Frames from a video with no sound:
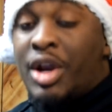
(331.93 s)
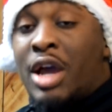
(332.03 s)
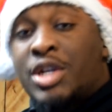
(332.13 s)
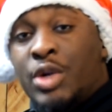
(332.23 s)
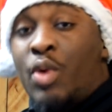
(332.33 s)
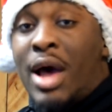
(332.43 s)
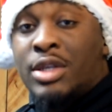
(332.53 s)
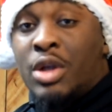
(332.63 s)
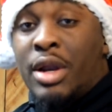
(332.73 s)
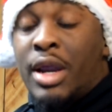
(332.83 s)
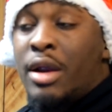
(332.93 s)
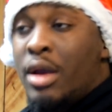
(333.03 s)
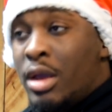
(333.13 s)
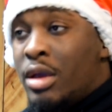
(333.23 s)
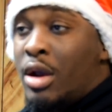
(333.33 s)
production-wise on
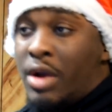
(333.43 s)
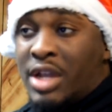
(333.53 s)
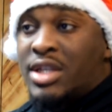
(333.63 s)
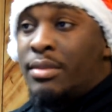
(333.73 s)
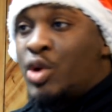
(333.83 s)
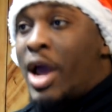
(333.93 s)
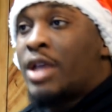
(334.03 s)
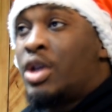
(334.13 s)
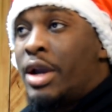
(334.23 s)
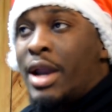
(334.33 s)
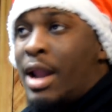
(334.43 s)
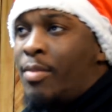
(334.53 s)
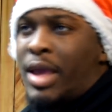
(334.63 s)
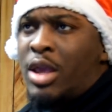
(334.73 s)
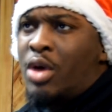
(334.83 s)
there. You know, there's some tracks on there
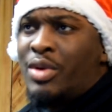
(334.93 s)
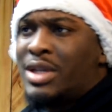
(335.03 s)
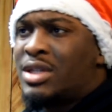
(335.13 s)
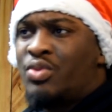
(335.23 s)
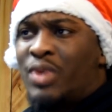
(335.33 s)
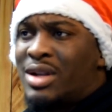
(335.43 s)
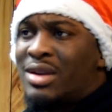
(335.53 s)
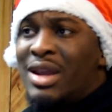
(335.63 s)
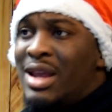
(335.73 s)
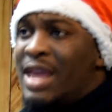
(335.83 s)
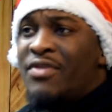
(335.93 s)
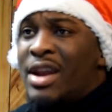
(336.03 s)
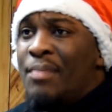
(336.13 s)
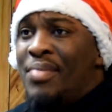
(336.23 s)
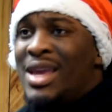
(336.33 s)
that I'm like, yo, this is what,
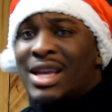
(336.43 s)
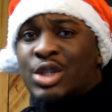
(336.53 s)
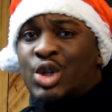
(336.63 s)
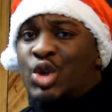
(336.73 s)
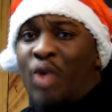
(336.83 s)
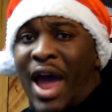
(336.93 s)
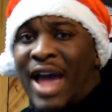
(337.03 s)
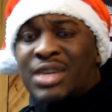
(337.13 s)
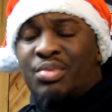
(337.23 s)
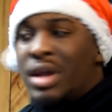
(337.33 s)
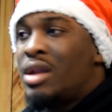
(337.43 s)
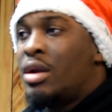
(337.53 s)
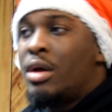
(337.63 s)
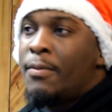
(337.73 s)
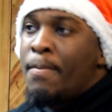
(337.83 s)
even the beat is trash.
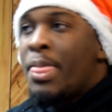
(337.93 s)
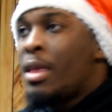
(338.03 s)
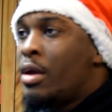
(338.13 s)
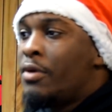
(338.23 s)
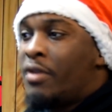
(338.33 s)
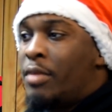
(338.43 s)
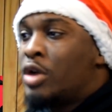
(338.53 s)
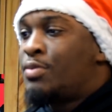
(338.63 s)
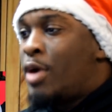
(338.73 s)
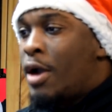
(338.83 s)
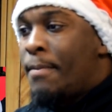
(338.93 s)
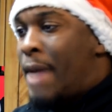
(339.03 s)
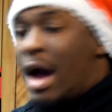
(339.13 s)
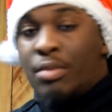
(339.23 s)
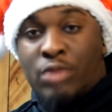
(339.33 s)
But, you know, for the most
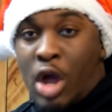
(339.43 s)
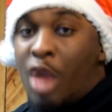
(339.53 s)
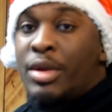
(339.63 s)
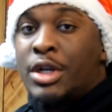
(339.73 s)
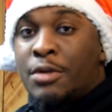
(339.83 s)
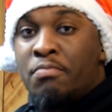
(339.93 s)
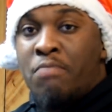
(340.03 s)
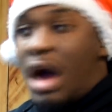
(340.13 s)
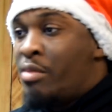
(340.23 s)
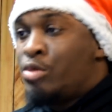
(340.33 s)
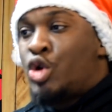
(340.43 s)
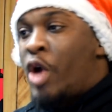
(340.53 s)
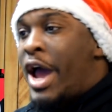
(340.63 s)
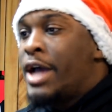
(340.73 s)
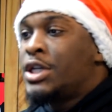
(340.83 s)
part, album garbage, album
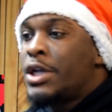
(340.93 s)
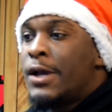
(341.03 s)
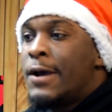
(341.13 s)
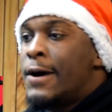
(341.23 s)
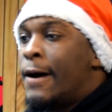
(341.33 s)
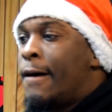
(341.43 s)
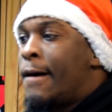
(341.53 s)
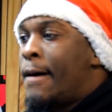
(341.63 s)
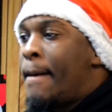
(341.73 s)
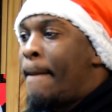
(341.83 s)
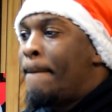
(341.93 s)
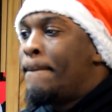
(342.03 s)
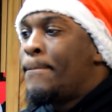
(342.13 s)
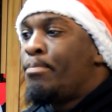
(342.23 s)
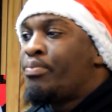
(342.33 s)
trash.
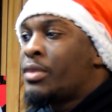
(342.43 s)
A